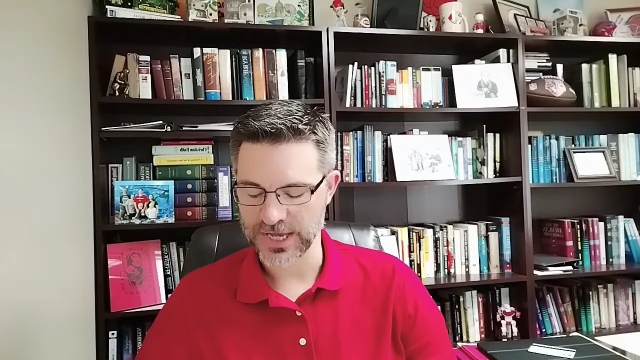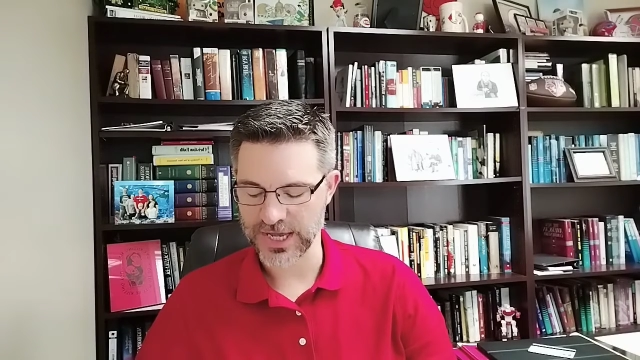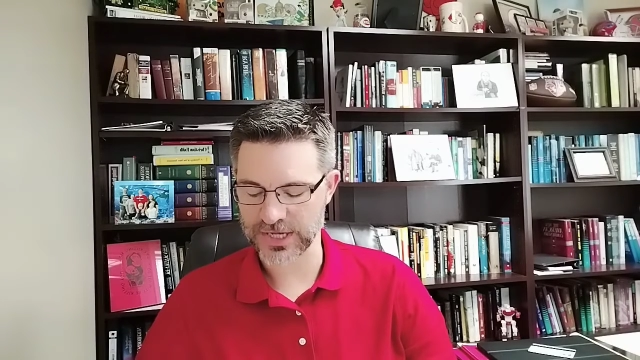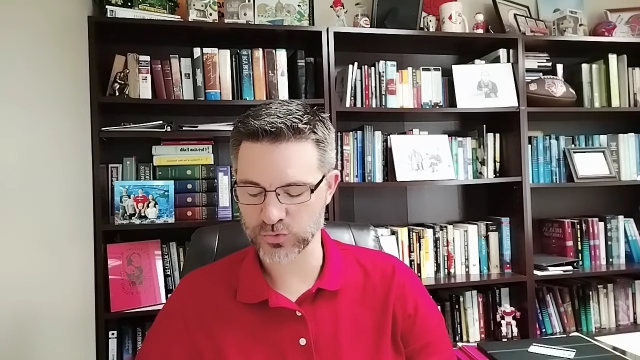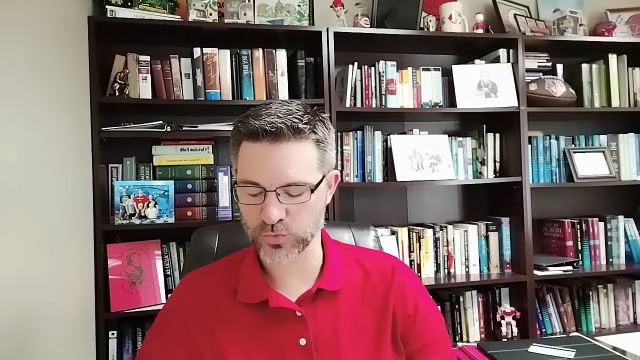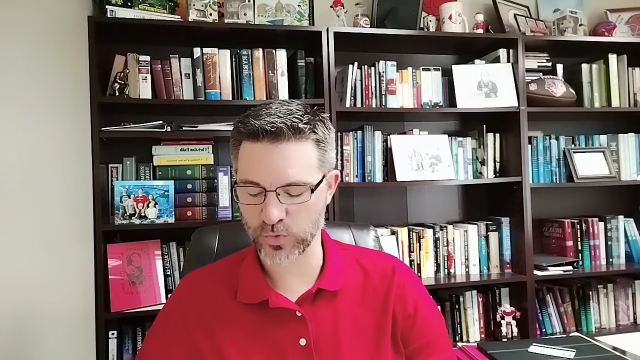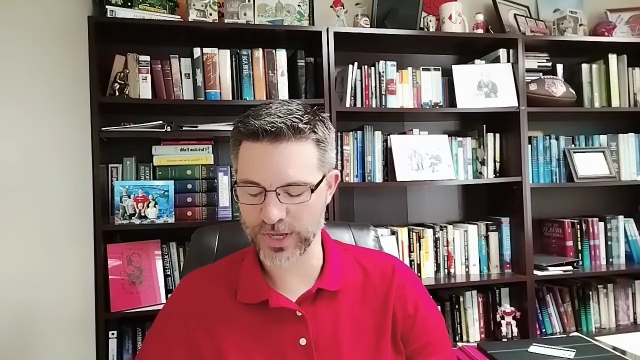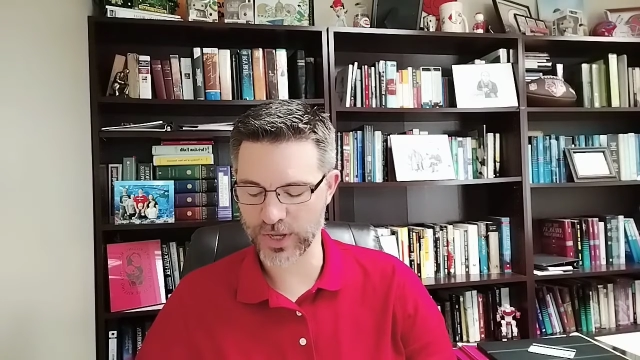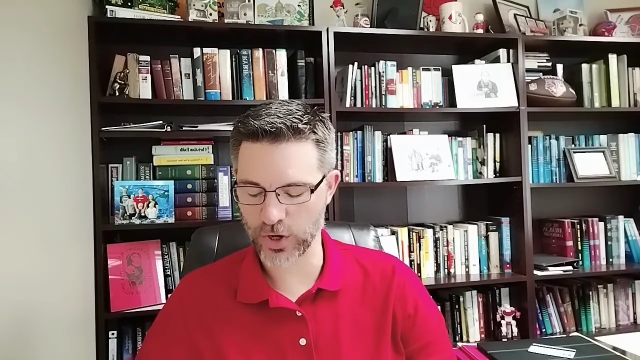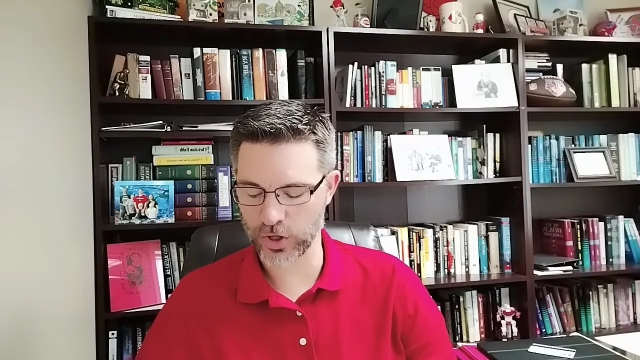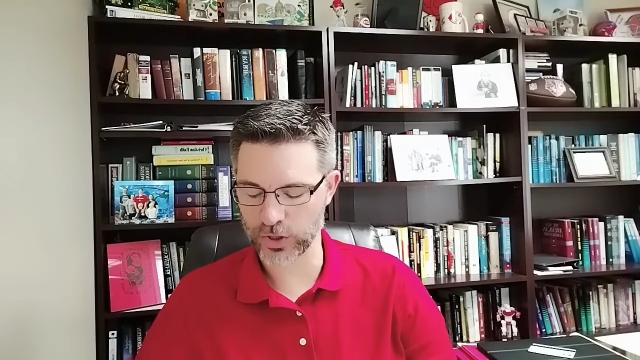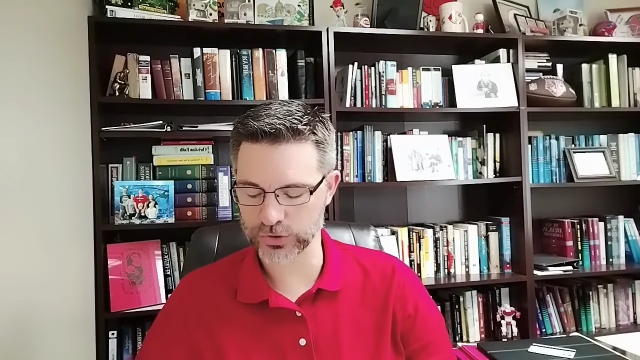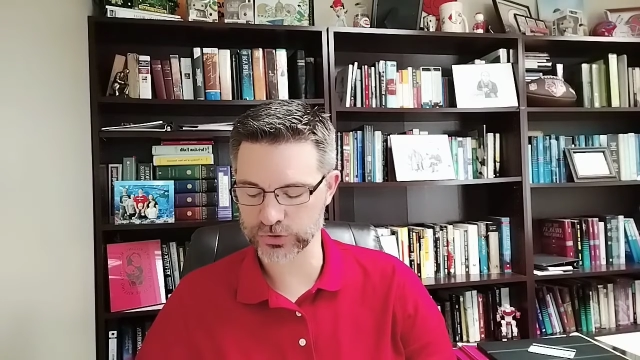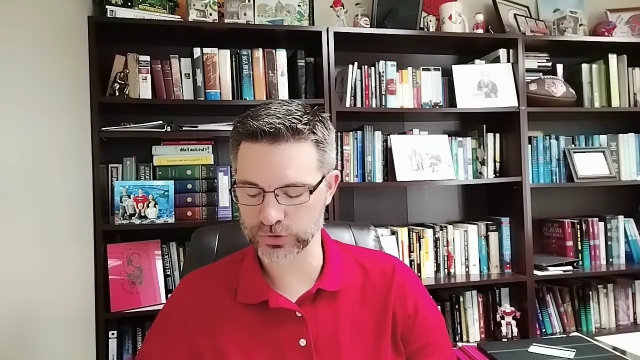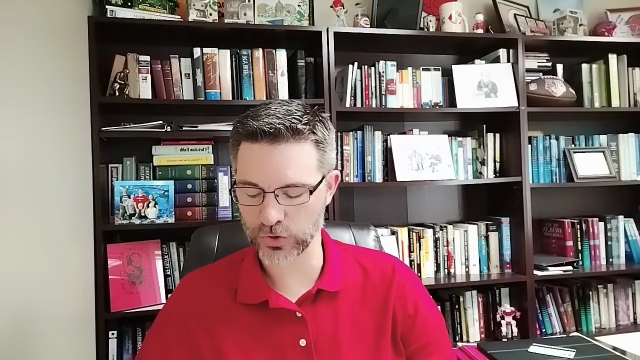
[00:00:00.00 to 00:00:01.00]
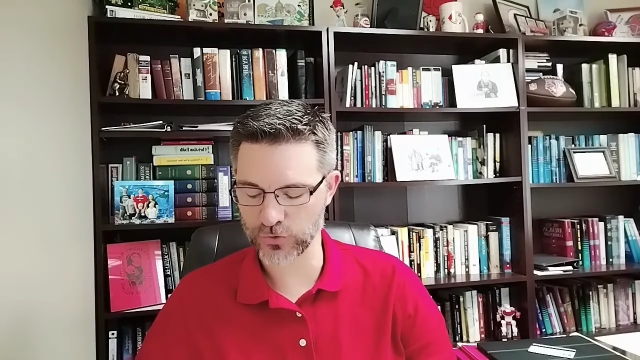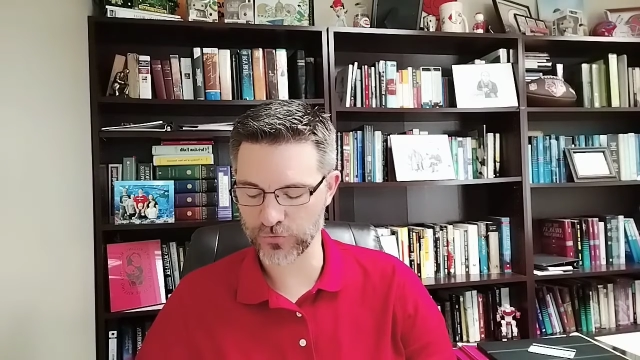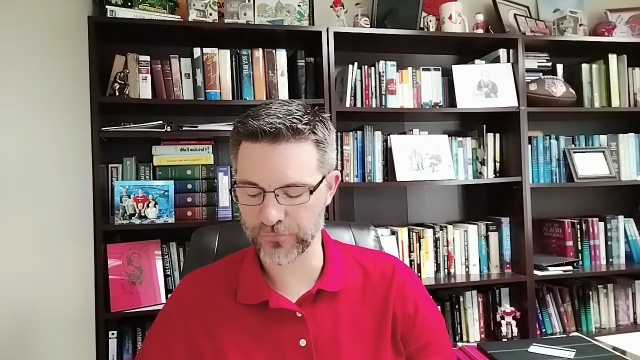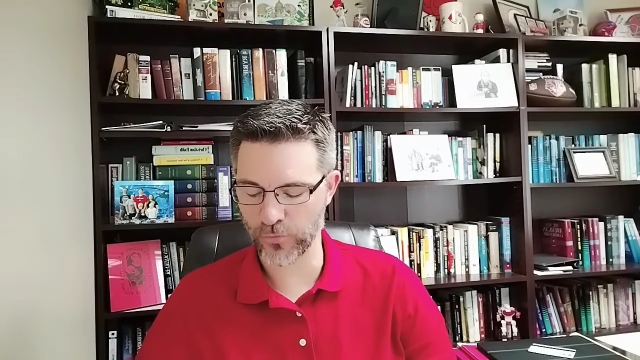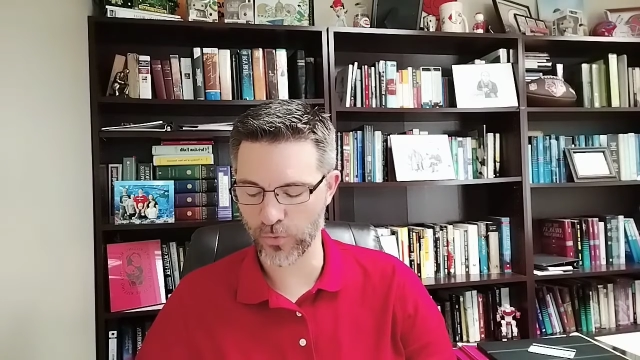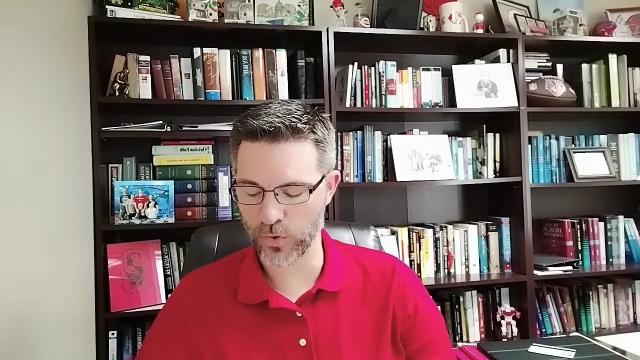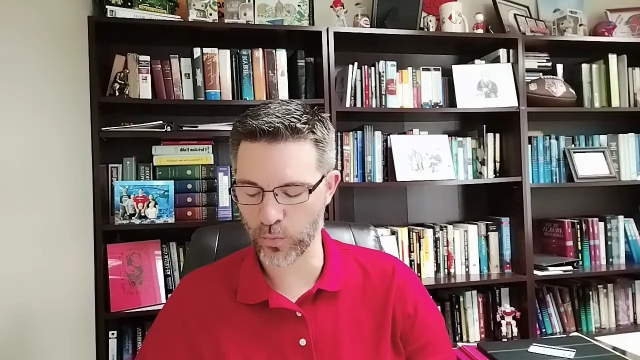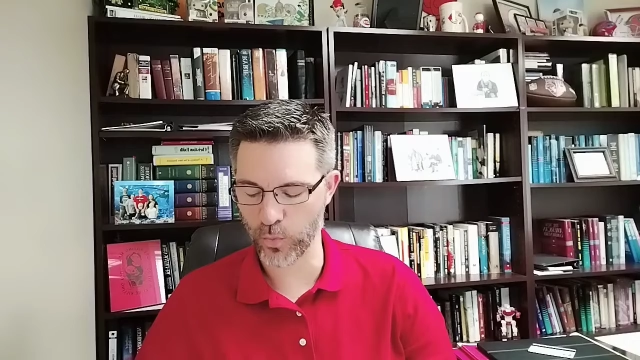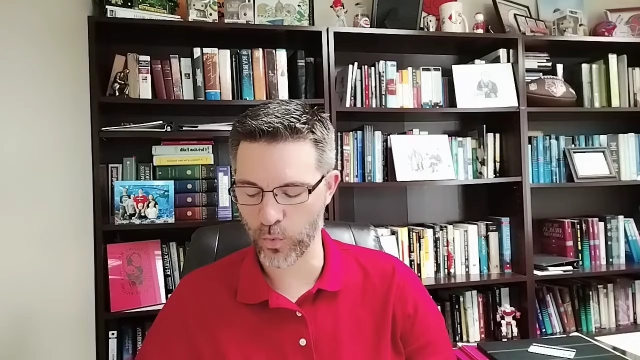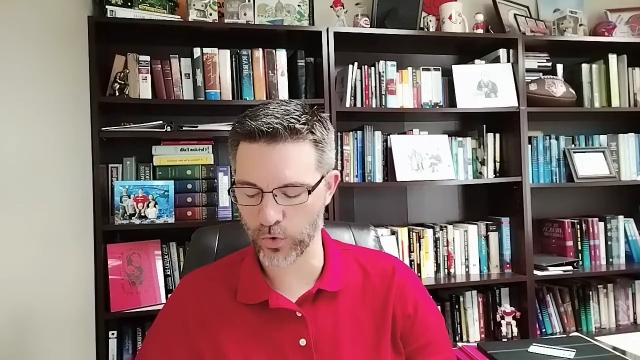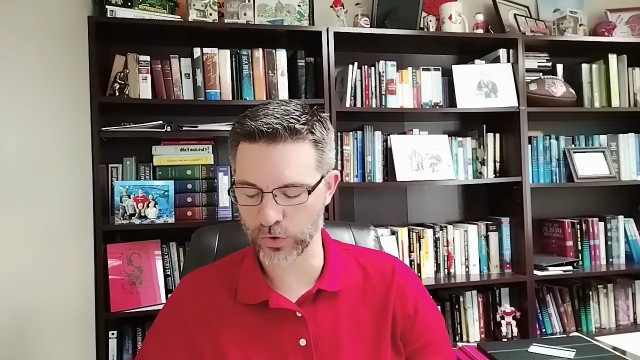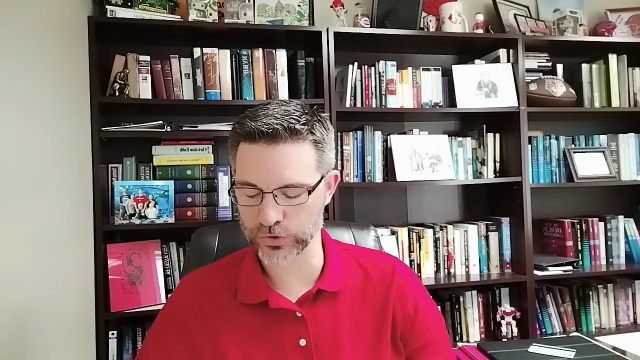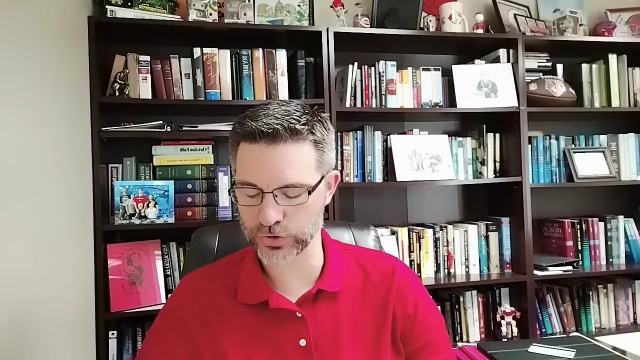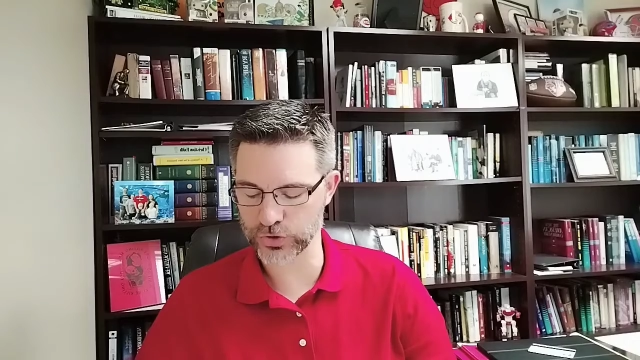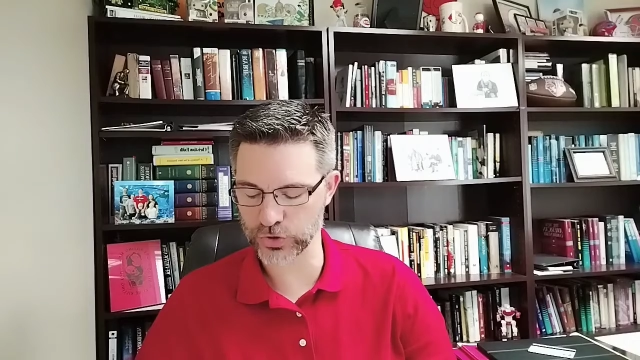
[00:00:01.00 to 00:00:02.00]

as we also forewarned